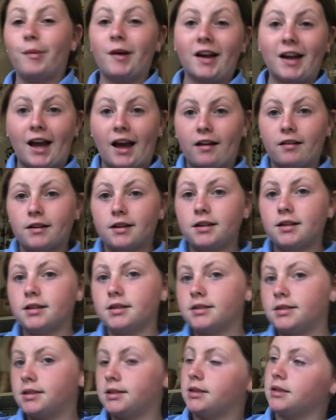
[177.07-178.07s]
my
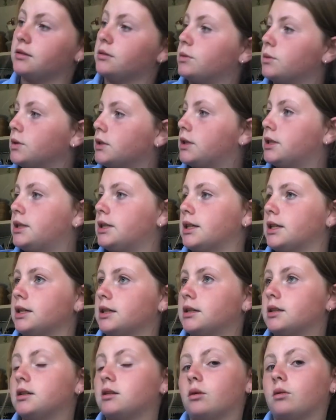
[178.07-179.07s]
calendar still
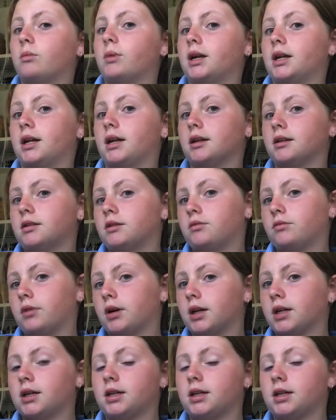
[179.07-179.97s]
sits on my desk right